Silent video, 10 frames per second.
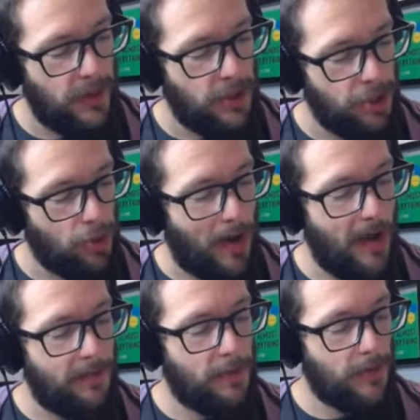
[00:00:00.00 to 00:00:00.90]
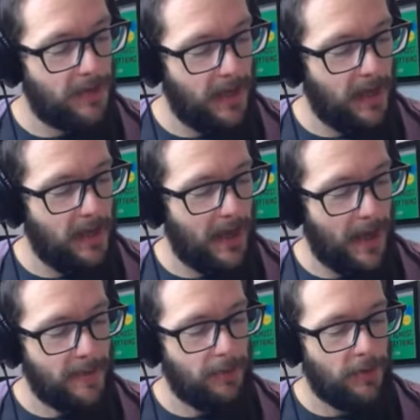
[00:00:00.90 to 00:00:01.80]
strive to attain
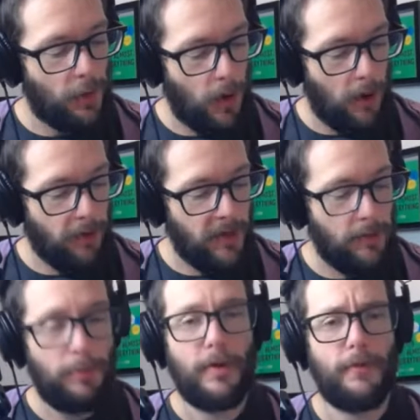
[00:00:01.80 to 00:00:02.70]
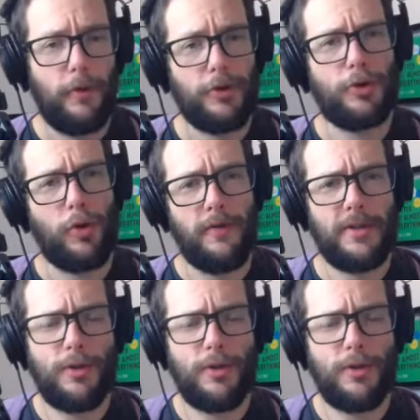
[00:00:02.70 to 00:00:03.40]
absolute equality but fall short of it.